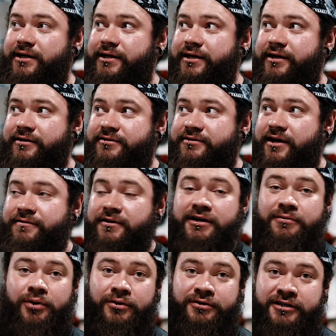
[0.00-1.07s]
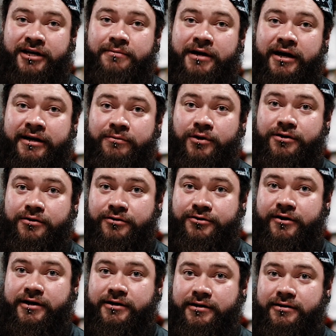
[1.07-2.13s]
it's definitely important to keep that in with your
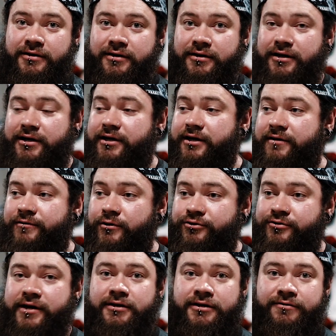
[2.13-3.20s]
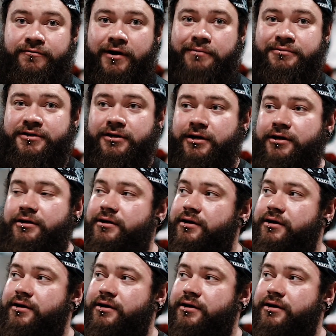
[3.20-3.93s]
training. If you're training in wraps a lot,